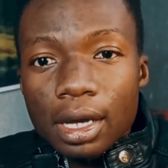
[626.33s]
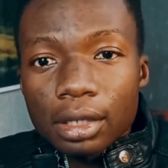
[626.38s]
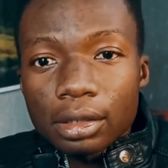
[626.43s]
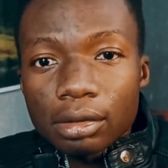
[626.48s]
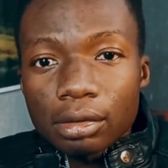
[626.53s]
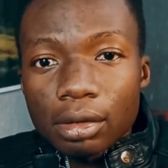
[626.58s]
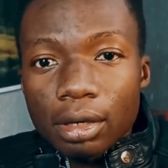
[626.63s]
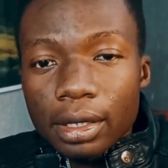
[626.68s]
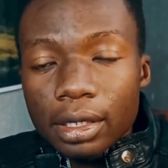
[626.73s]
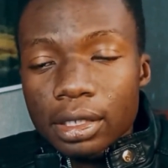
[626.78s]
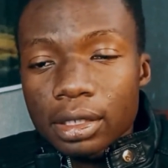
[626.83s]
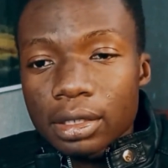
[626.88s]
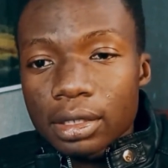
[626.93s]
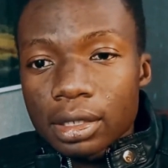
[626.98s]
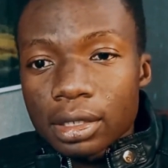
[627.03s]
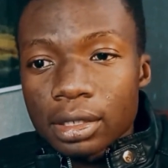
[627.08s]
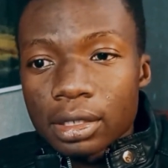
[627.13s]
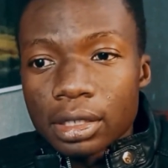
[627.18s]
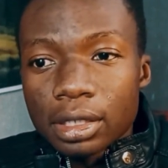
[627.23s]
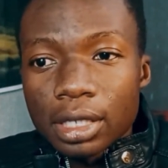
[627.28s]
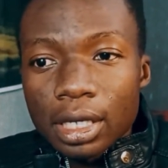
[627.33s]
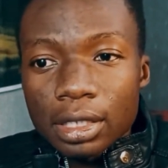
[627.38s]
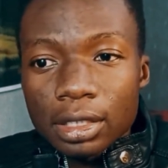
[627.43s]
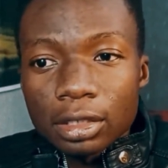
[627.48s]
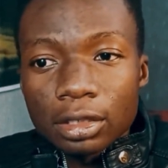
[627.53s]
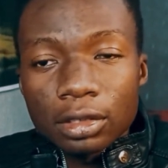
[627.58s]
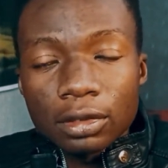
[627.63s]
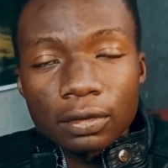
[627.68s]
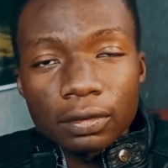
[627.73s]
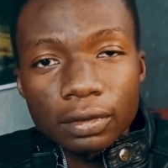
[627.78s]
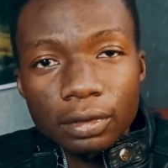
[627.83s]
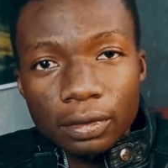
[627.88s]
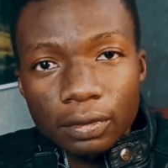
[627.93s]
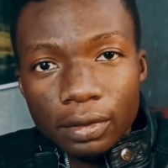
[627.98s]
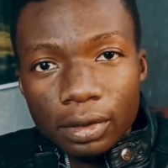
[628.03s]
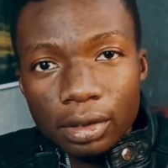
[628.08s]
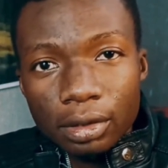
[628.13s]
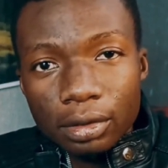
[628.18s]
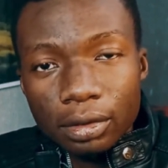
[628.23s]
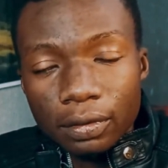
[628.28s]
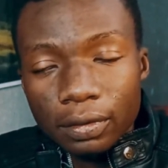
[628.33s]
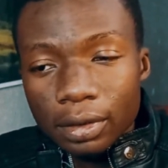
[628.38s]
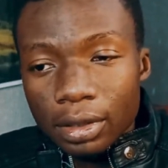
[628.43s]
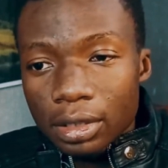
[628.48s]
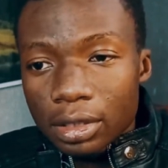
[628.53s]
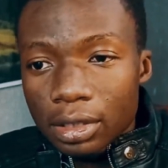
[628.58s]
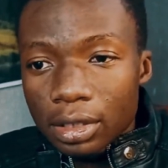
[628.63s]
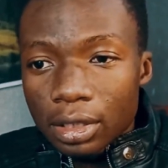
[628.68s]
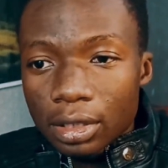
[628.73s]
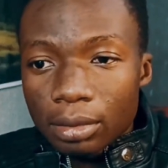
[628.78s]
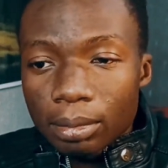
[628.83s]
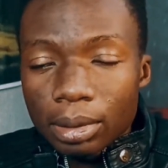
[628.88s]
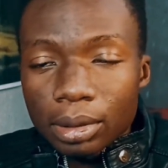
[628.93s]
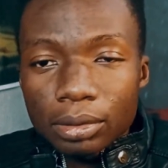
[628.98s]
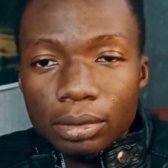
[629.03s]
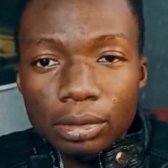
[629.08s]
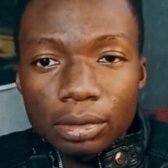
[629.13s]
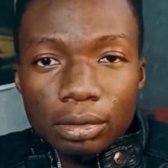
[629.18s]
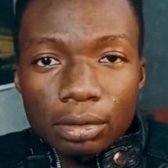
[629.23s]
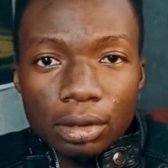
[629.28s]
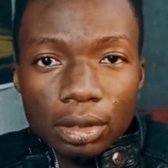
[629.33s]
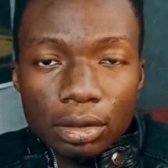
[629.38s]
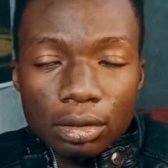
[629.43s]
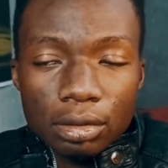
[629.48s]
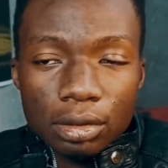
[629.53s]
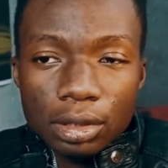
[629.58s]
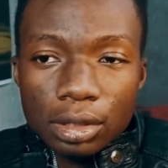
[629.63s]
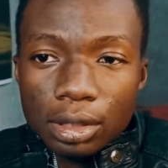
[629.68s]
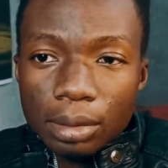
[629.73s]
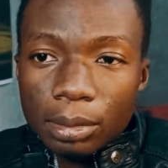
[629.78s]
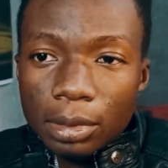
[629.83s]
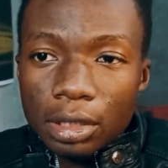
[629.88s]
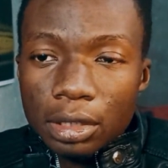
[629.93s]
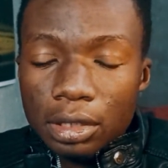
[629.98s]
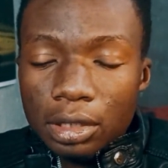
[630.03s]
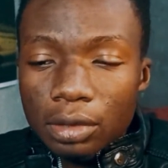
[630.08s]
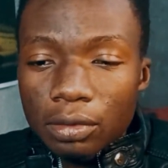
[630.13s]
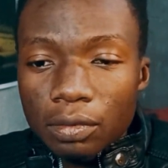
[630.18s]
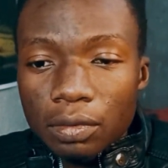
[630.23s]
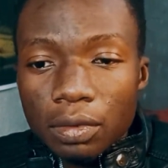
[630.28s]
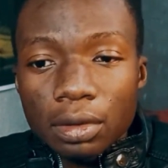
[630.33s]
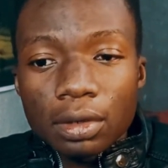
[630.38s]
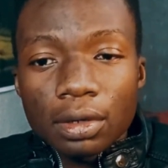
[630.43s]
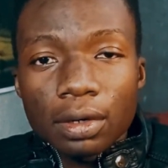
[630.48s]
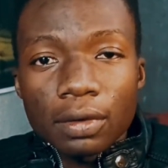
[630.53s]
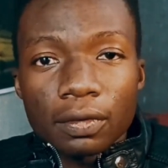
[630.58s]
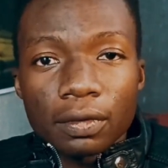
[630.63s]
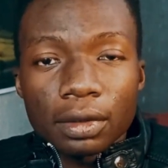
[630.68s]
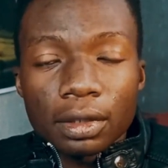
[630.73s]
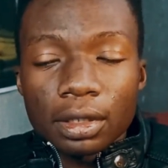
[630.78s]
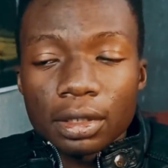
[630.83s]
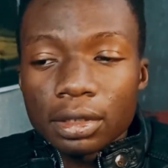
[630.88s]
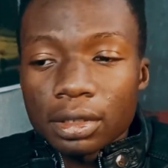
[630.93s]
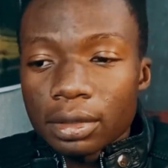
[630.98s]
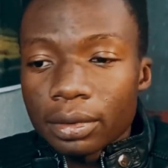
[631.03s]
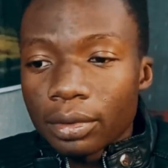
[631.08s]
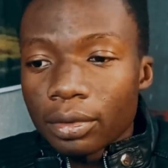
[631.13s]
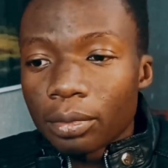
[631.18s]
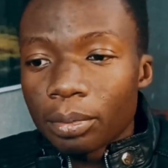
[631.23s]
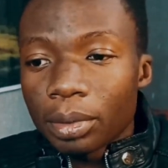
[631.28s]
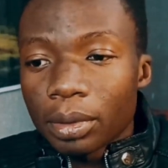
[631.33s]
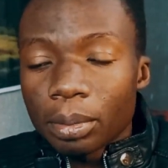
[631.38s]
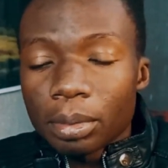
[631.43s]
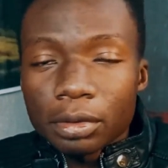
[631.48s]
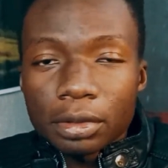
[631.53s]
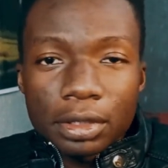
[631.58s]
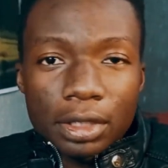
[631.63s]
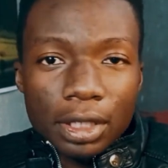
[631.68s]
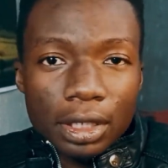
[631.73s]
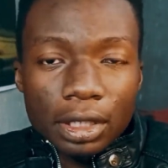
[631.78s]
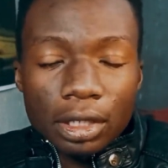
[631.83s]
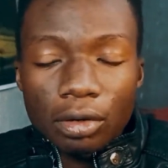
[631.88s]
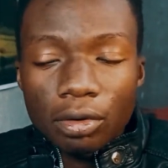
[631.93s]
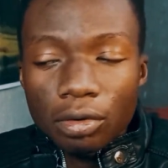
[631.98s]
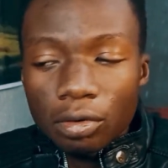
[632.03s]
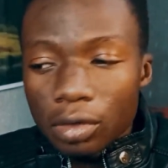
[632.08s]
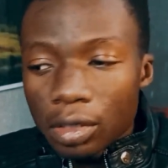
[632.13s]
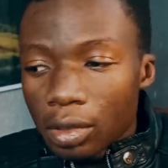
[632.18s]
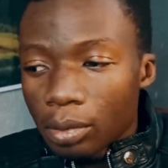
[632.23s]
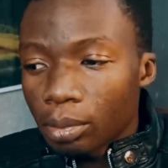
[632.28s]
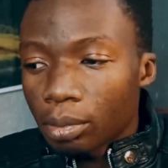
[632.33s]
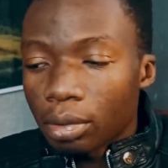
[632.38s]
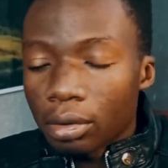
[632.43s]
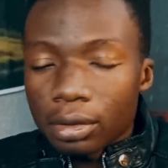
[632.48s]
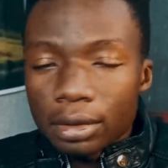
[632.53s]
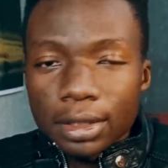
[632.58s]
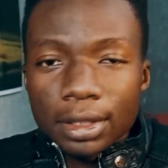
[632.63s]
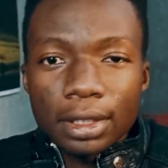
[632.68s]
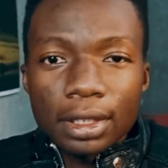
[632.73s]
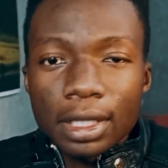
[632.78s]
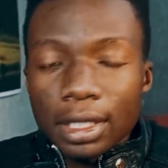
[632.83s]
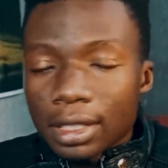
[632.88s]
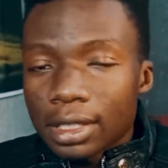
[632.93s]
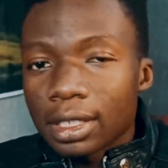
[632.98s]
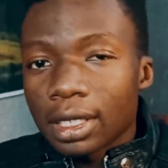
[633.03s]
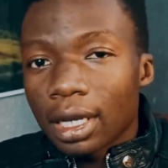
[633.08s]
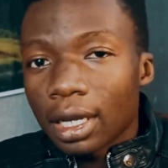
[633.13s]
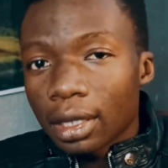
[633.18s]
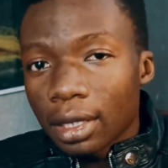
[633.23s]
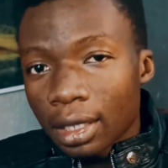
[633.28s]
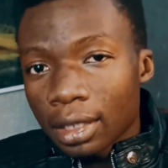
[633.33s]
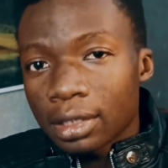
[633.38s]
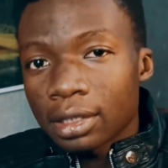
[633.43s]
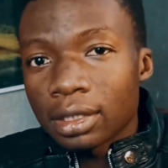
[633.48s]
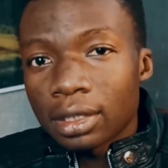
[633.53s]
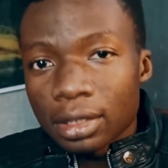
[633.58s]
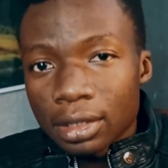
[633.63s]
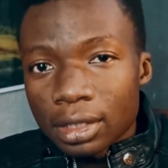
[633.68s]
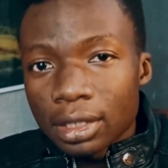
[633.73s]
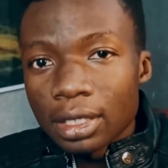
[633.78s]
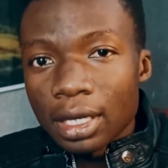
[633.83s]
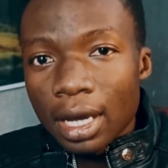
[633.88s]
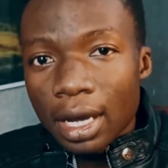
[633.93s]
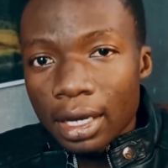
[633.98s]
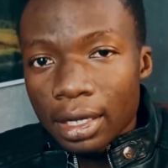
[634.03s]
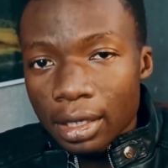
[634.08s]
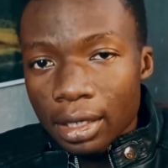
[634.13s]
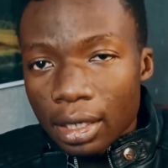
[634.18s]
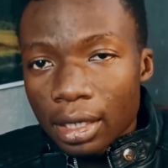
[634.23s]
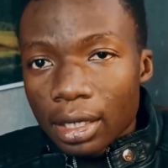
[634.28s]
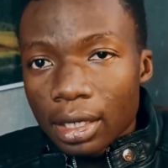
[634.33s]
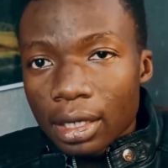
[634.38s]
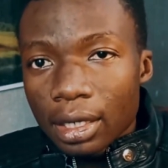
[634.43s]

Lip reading: I do like it. It doesn't involve a lot of action, but we do get to see some action with the graphic and, you know, people turning on him because they see that this guy